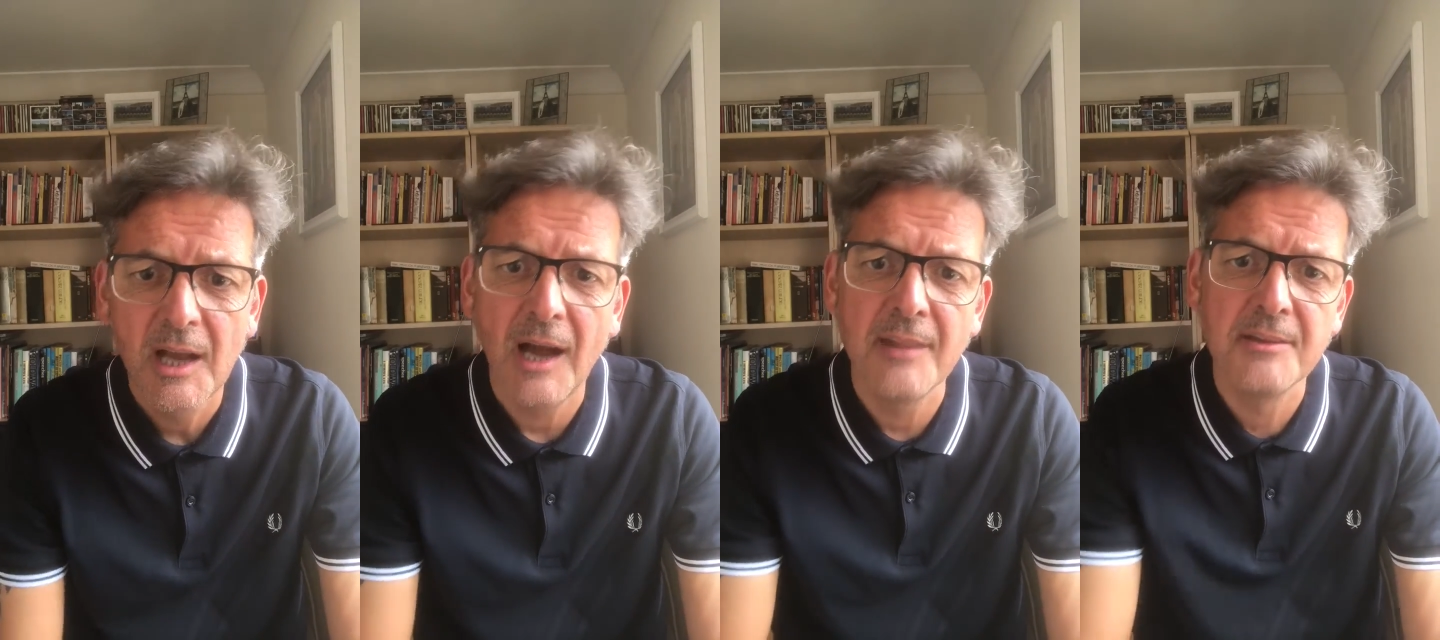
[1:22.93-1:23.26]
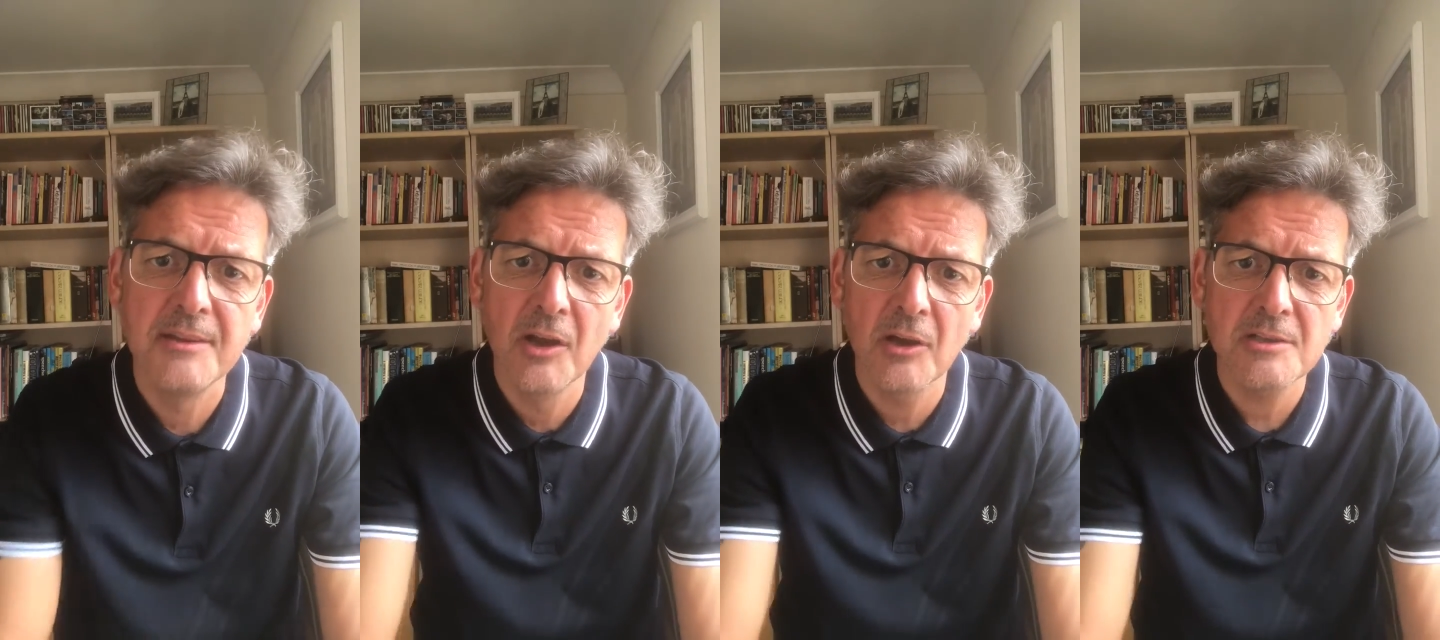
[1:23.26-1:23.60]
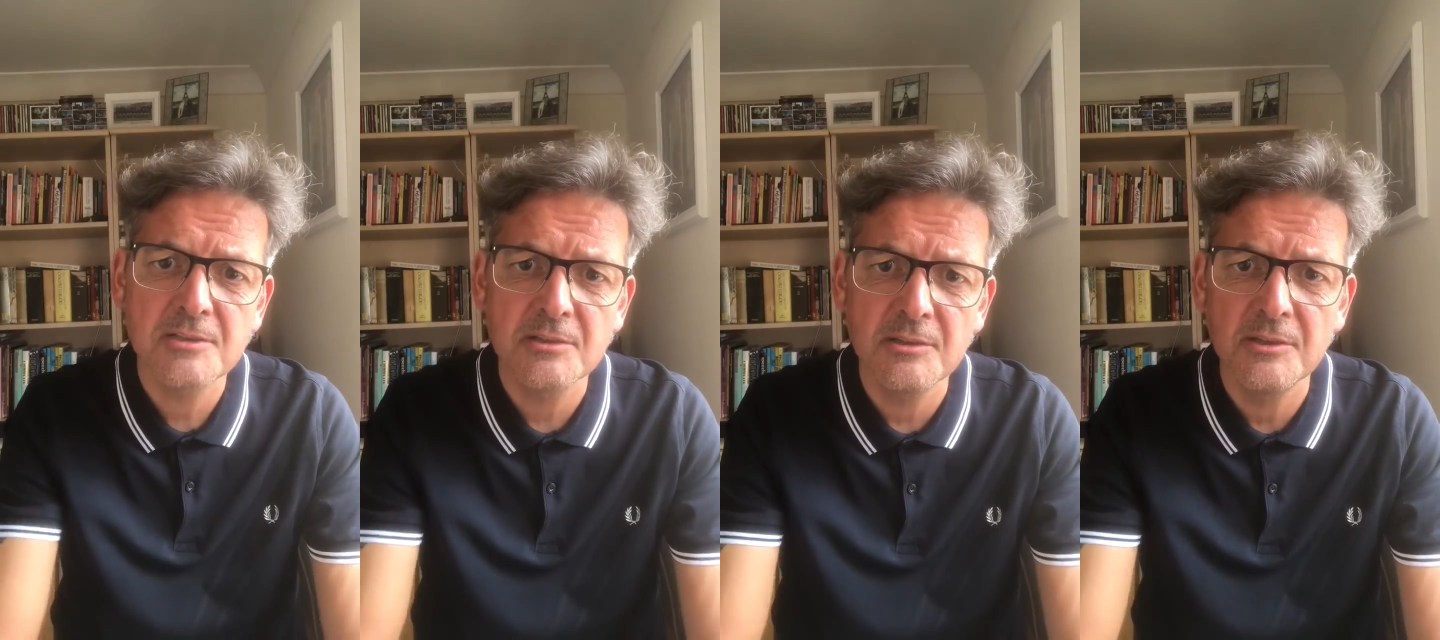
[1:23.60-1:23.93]
And the
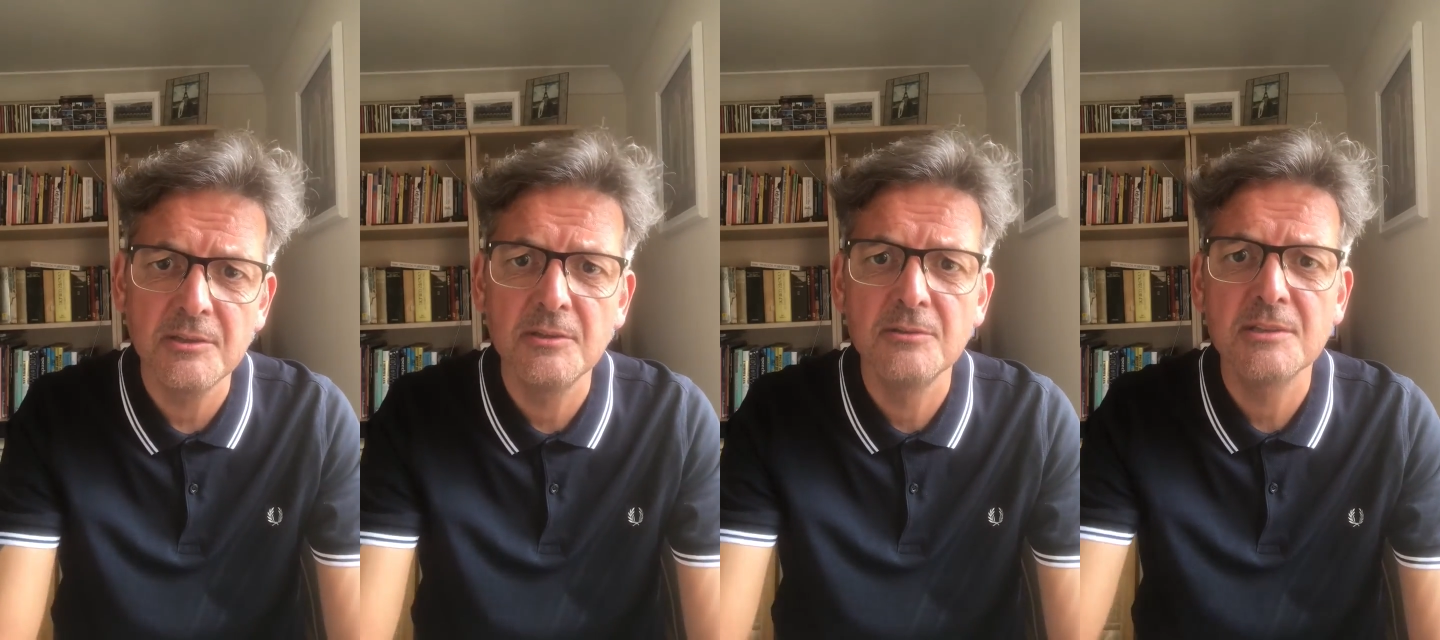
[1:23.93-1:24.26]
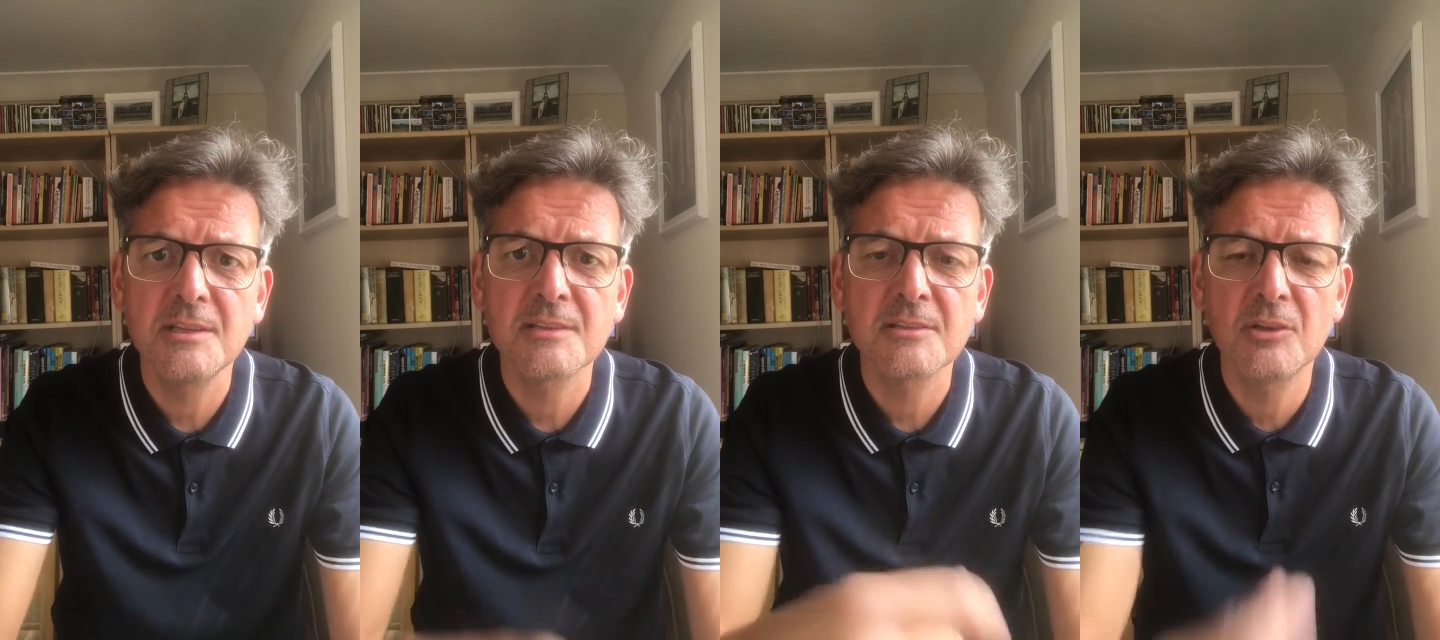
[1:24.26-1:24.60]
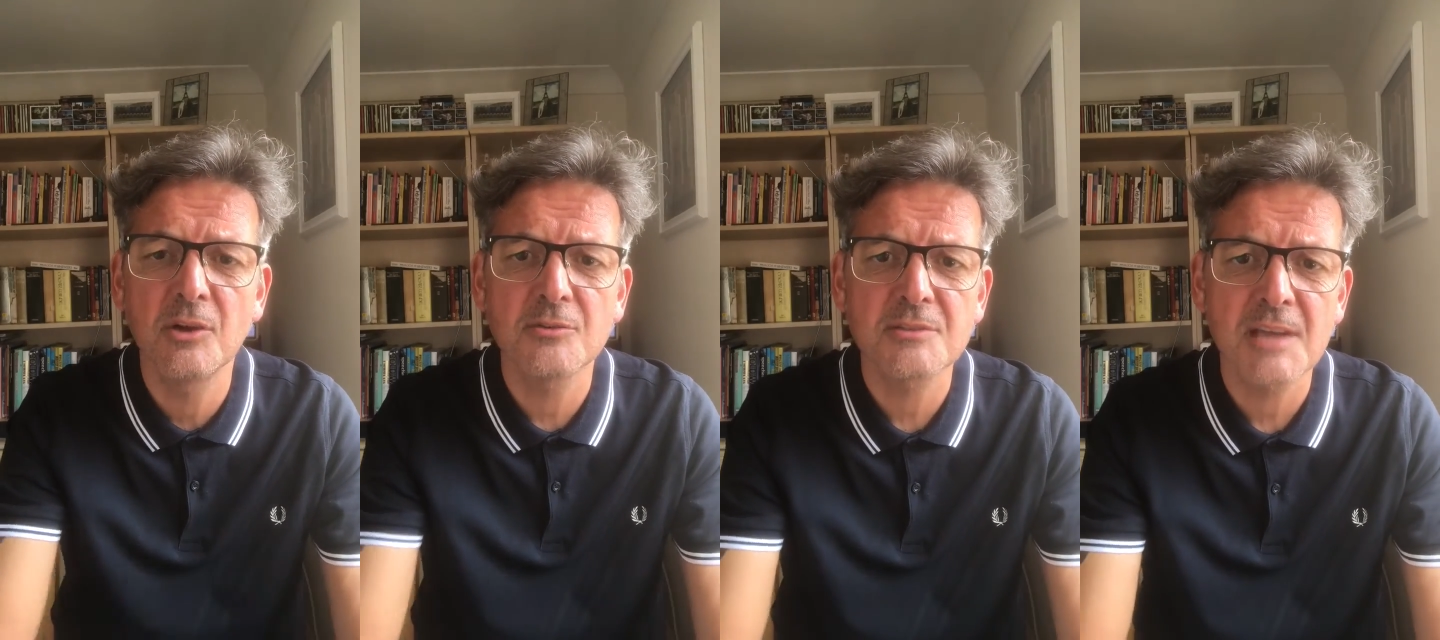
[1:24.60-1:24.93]
knowledge that you're using has
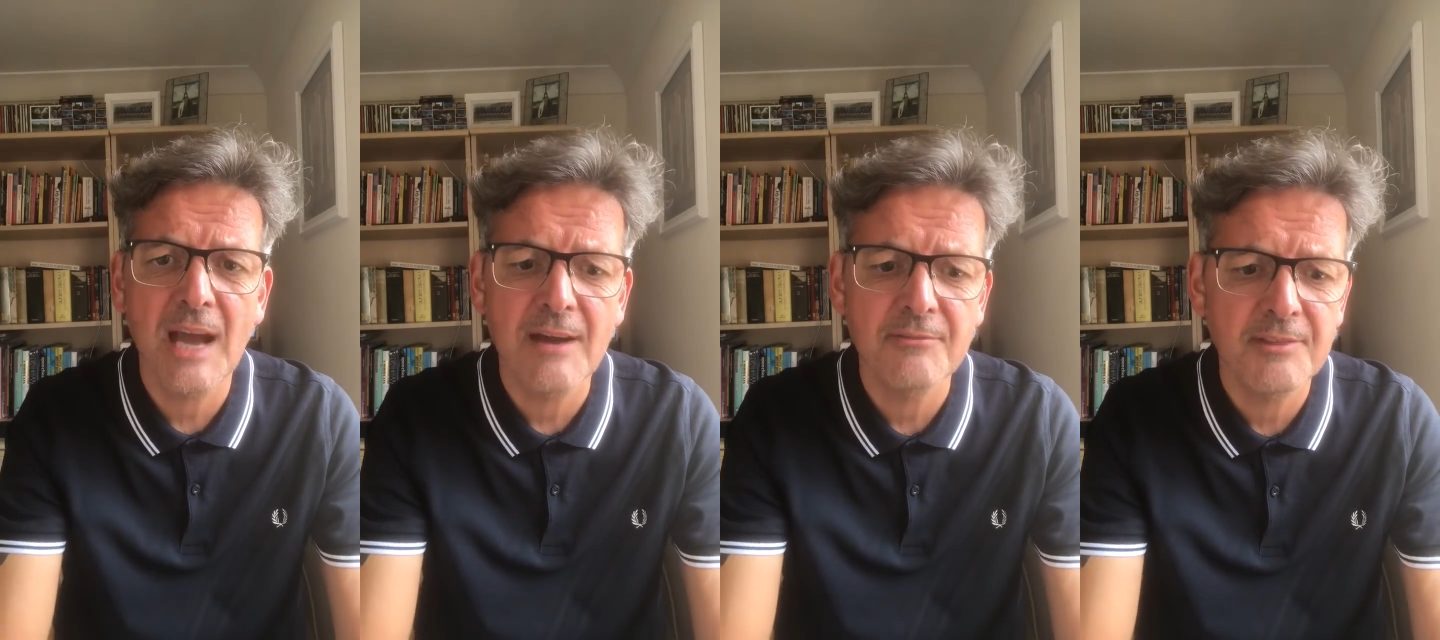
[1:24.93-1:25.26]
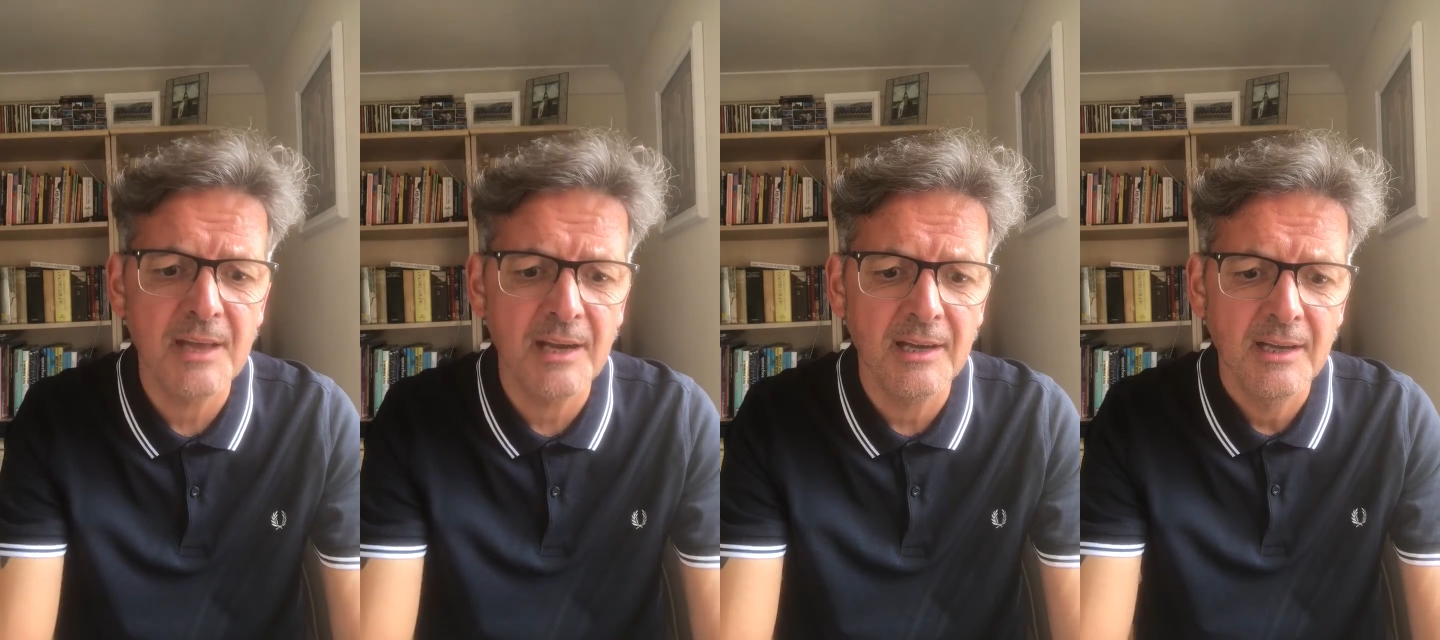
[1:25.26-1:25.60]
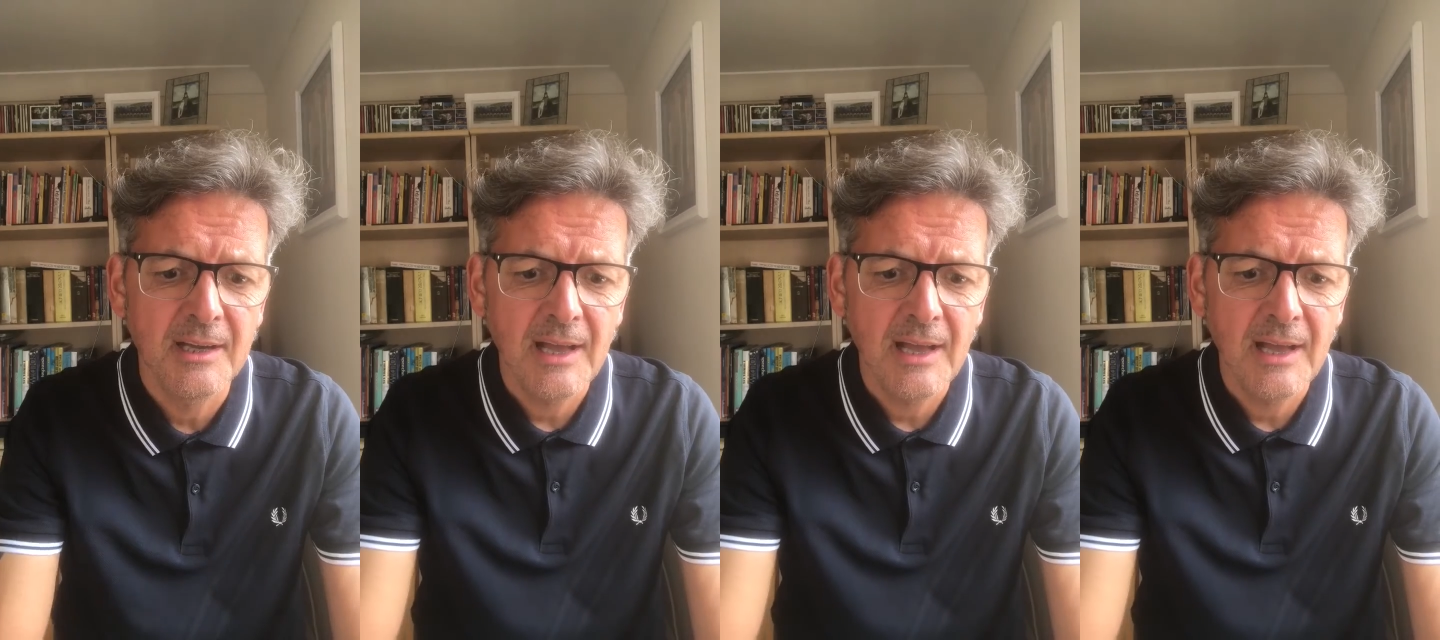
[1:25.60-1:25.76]
got to have that